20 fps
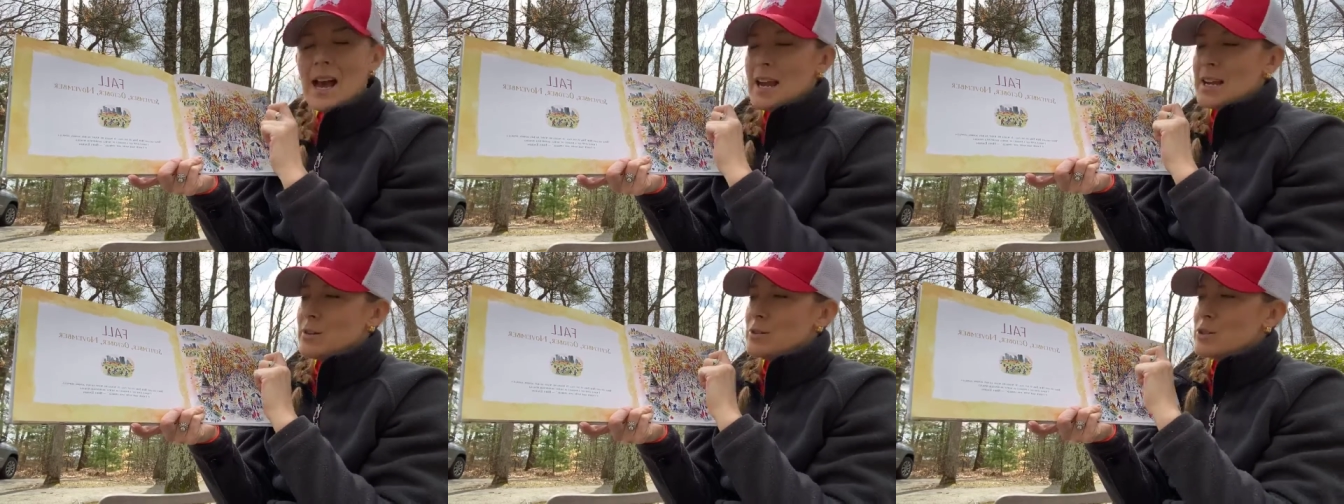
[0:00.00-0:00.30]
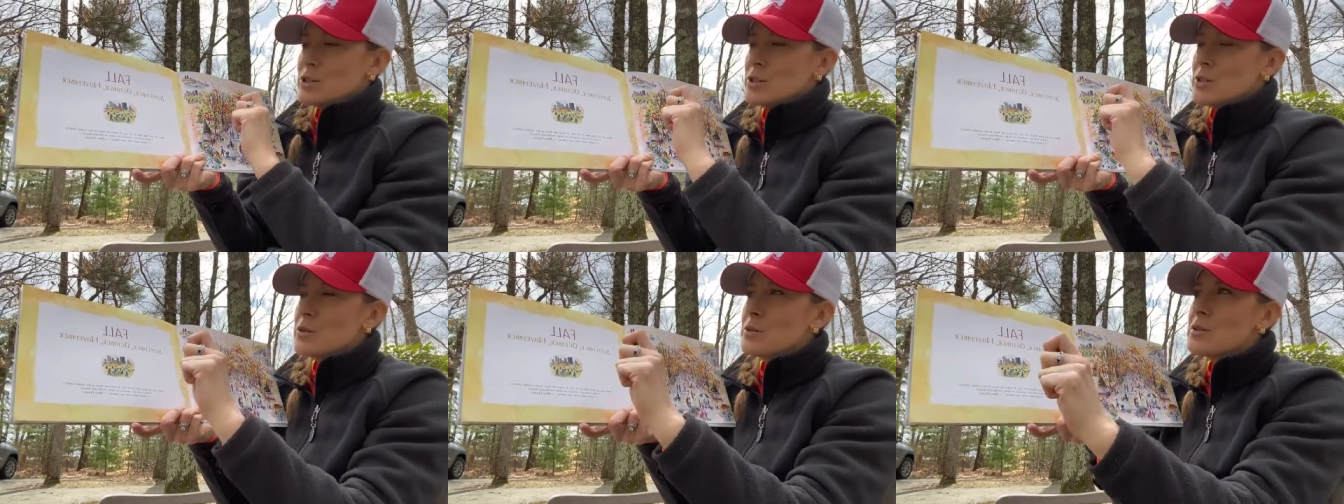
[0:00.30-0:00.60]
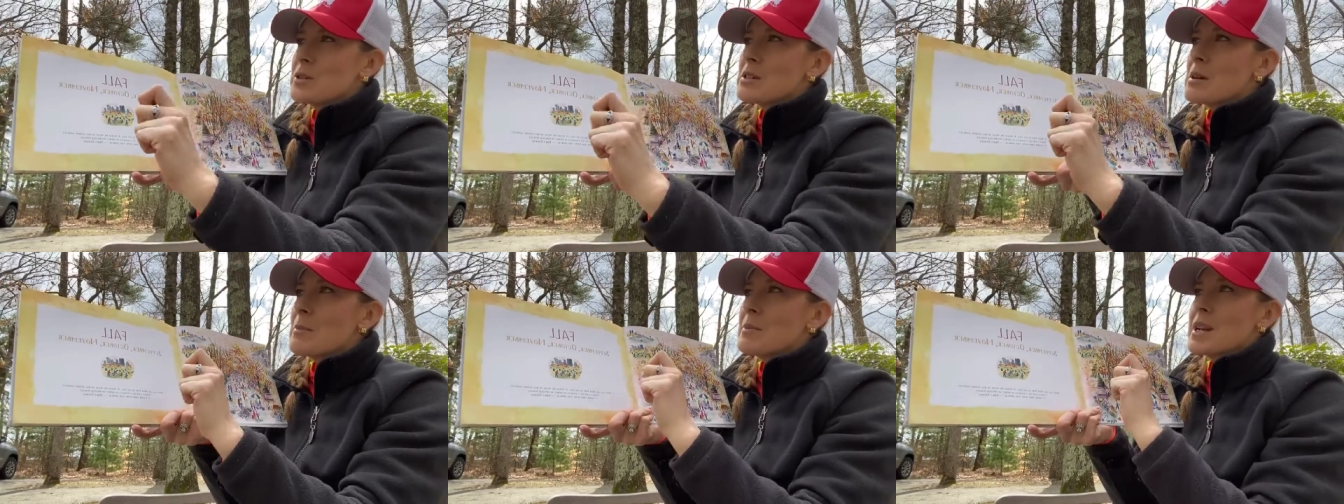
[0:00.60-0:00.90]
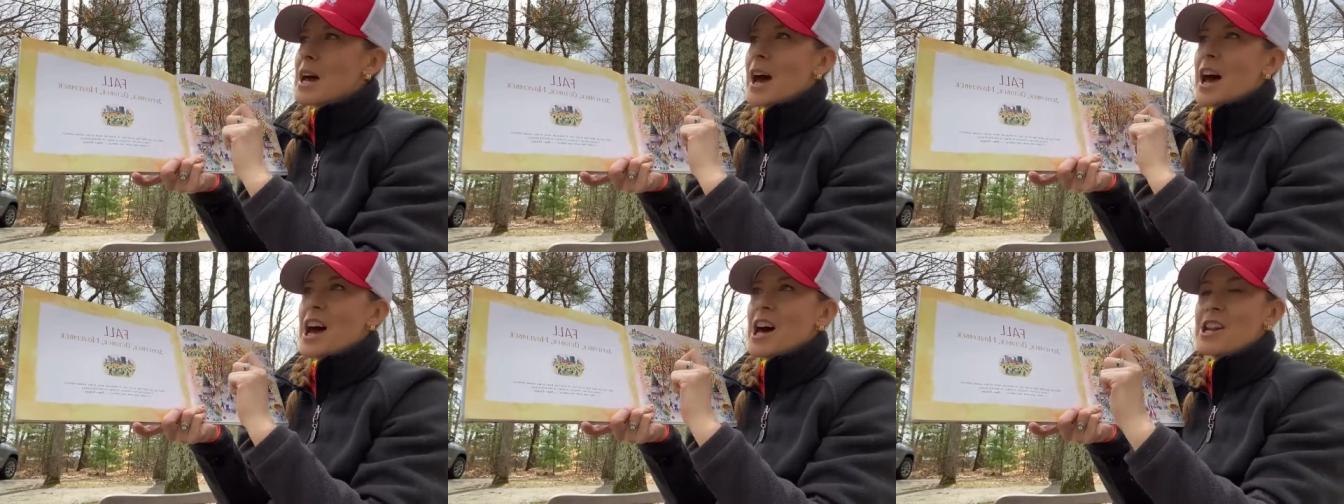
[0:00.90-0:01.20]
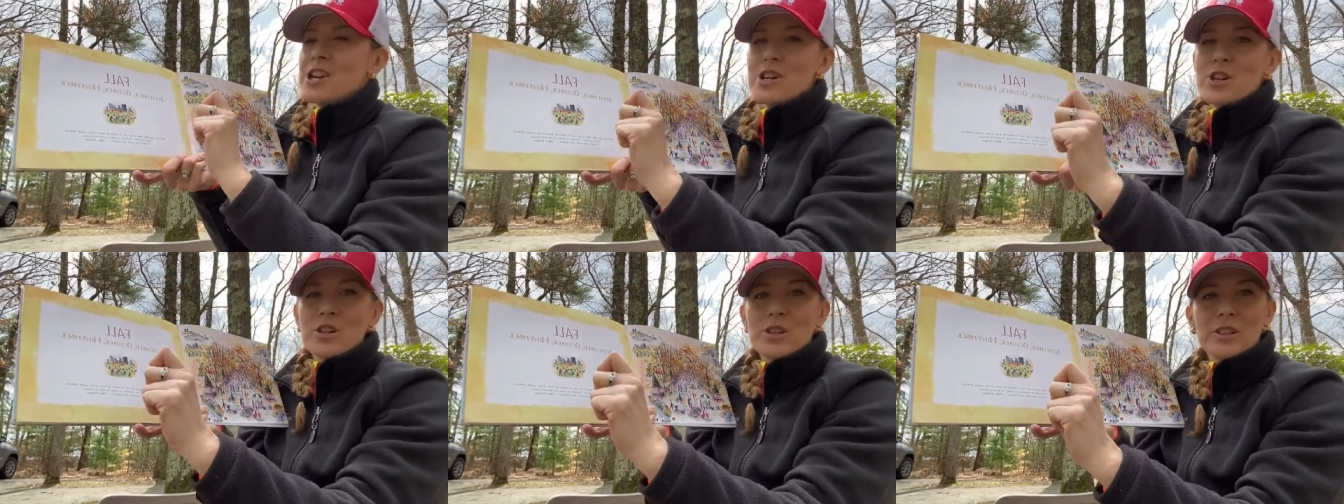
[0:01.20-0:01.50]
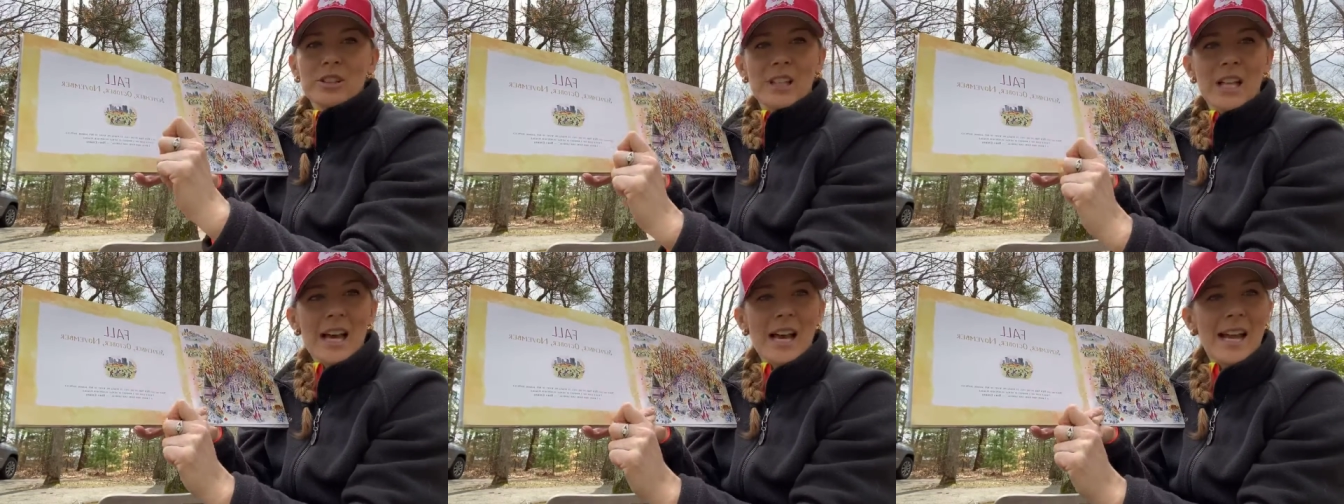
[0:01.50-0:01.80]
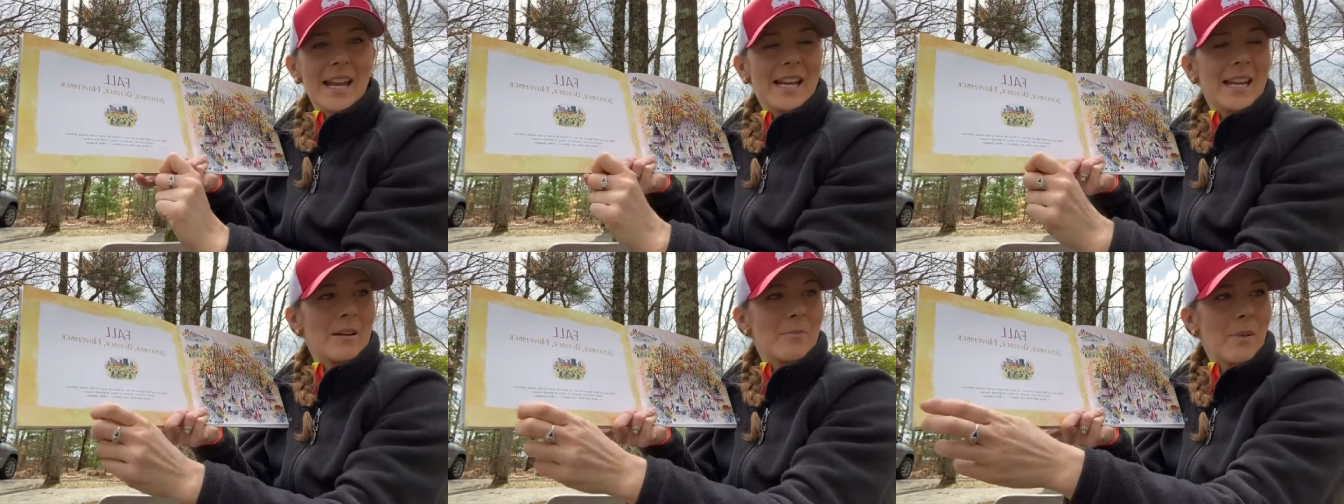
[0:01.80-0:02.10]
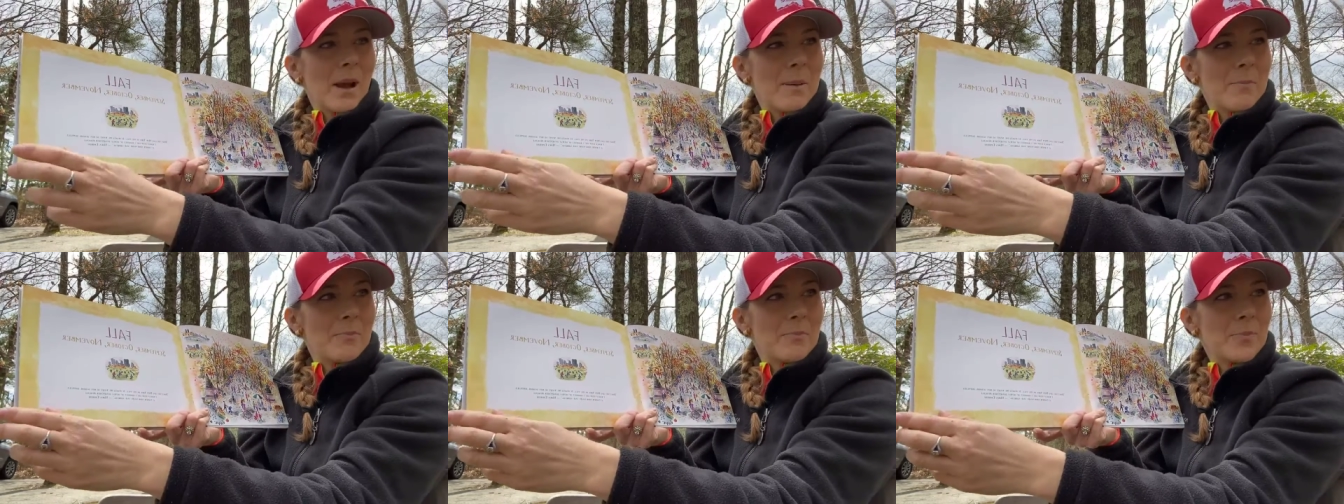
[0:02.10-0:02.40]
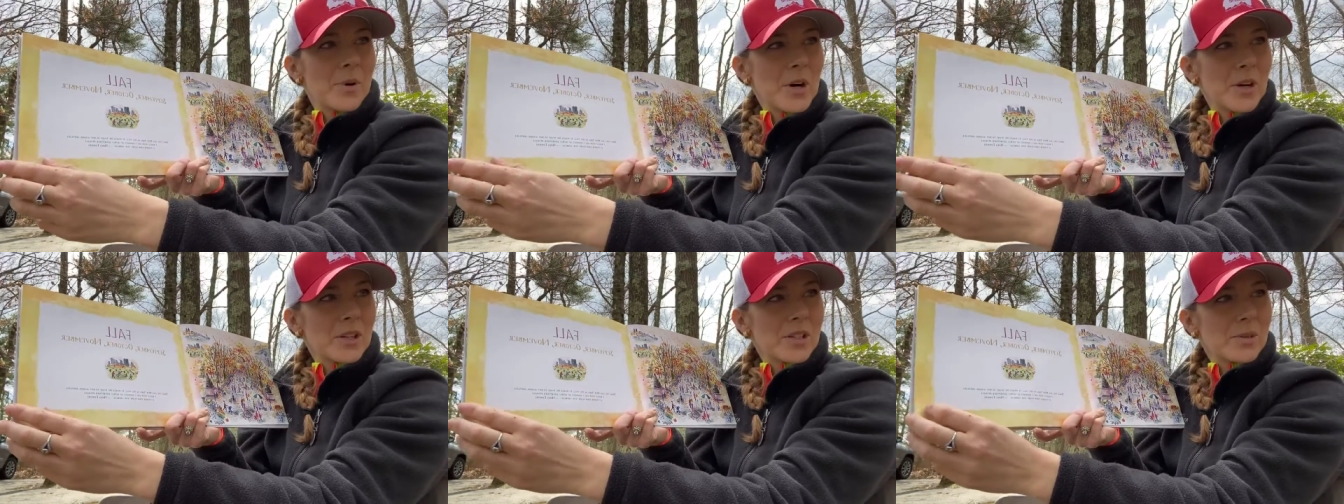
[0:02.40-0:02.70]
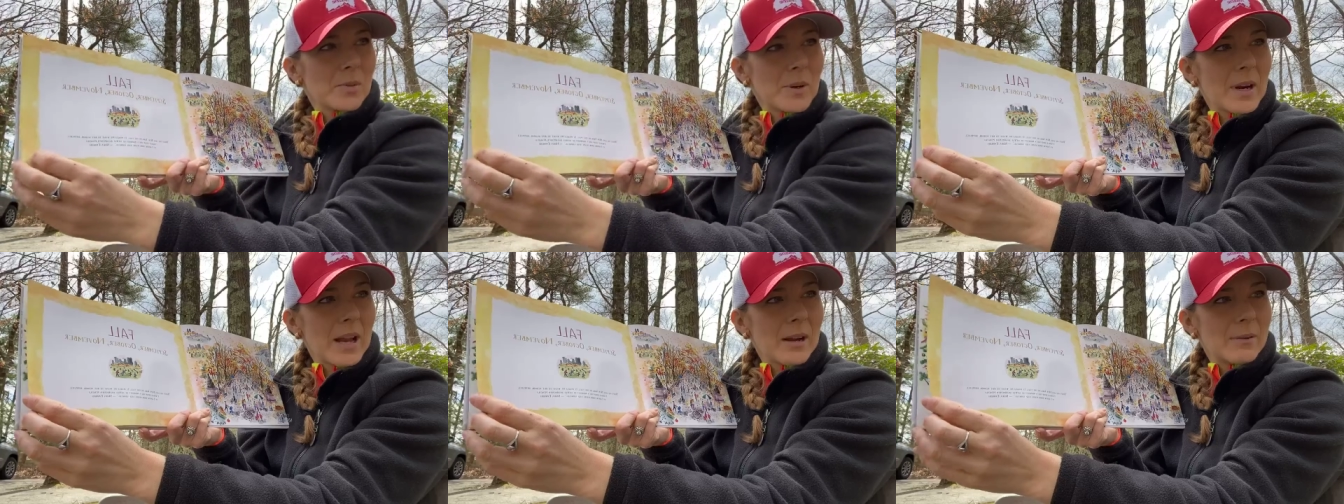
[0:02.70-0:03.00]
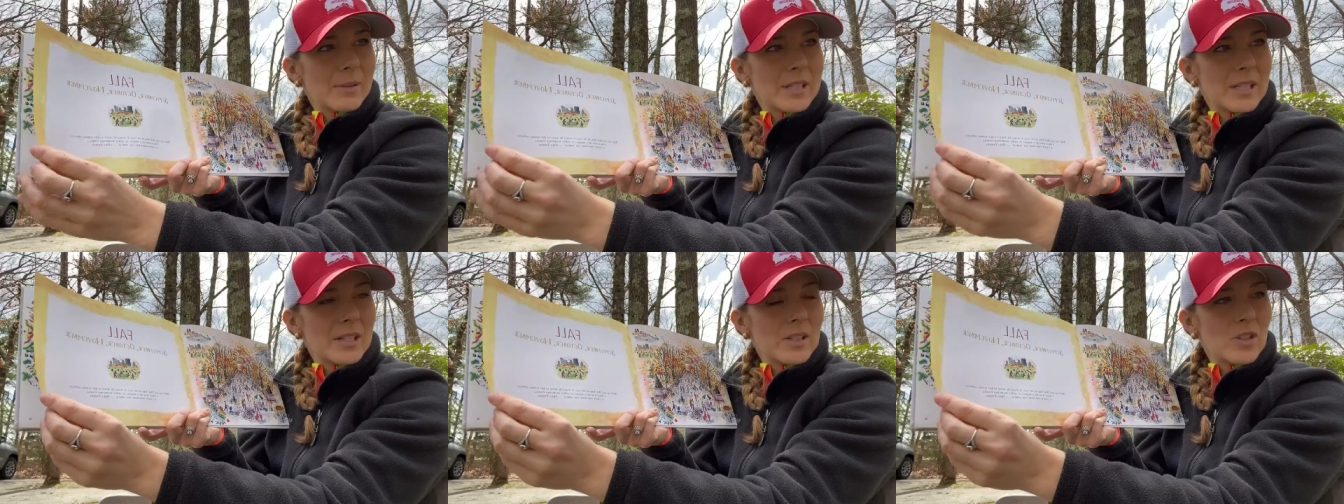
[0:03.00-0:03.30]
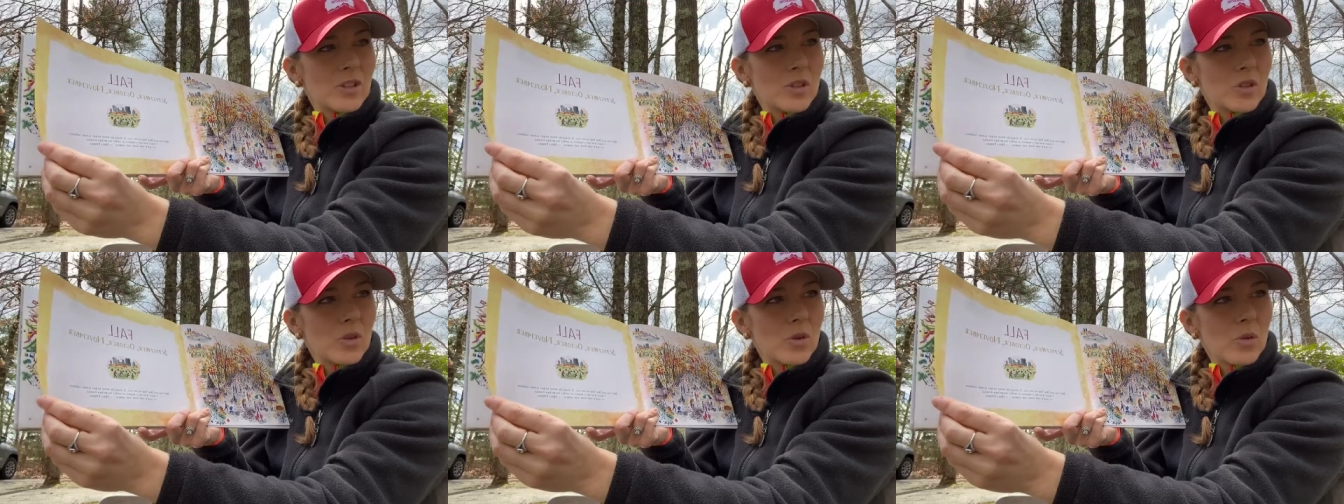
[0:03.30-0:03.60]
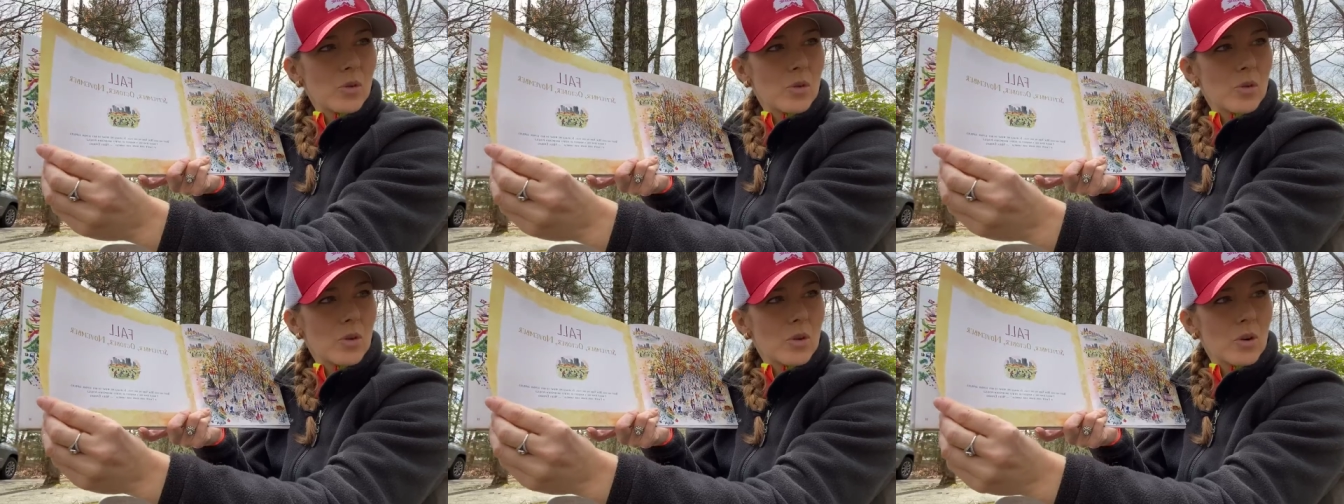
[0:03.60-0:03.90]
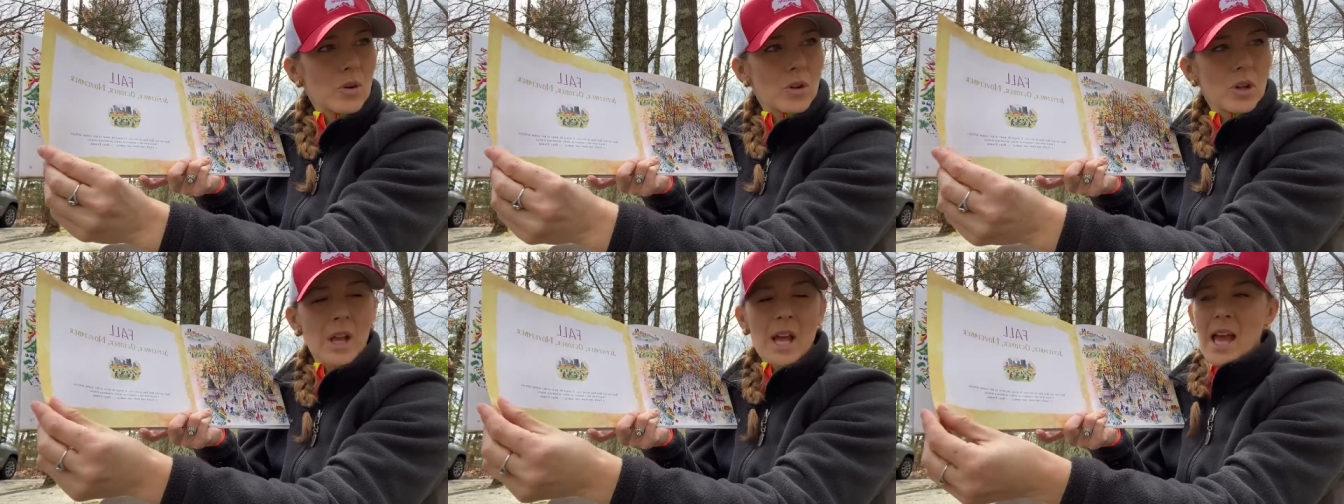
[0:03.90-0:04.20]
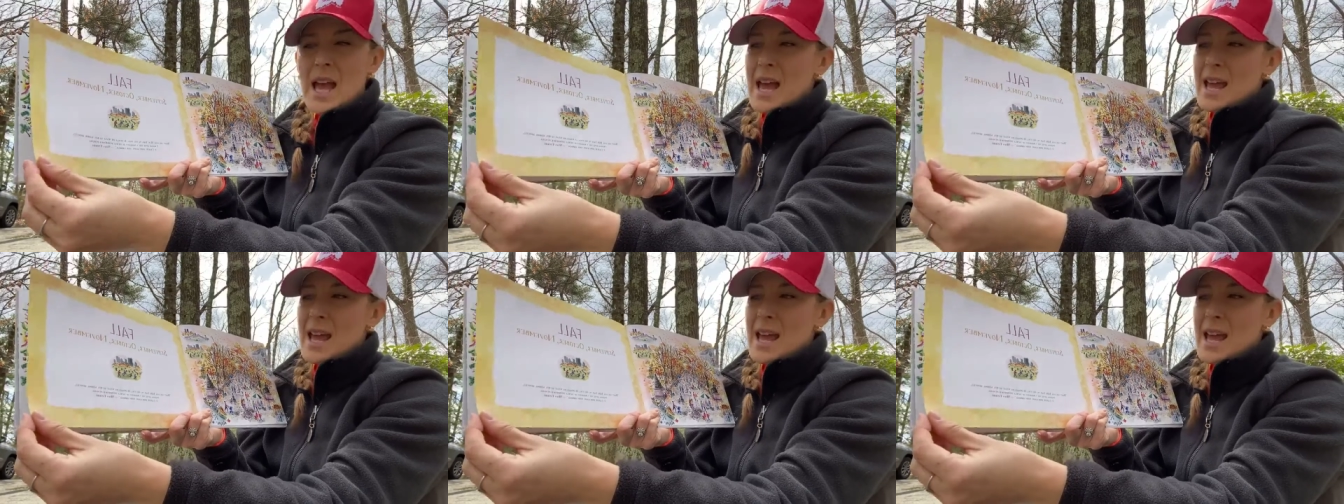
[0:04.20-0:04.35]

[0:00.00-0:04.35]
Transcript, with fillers: I used to use them to underline in my books when I was in school,